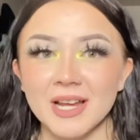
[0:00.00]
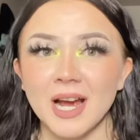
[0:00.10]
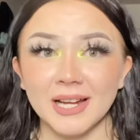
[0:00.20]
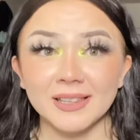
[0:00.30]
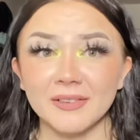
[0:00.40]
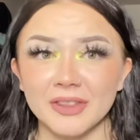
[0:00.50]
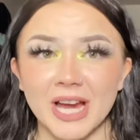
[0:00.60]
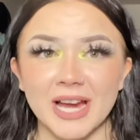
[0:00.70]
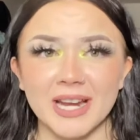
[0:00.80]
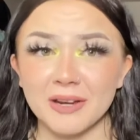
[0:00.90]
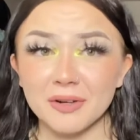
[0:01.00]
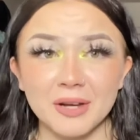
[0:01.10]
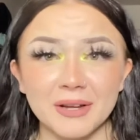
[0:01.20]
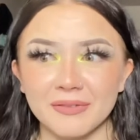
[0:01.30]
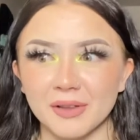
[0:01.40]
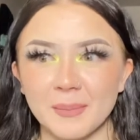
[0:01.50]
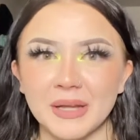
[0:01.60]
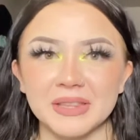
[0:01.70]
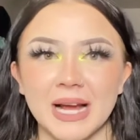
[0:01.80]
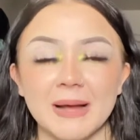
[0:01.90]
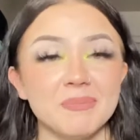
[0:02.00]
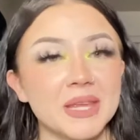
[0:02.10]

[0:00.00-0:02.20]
I love that. I don't know how I feel about that.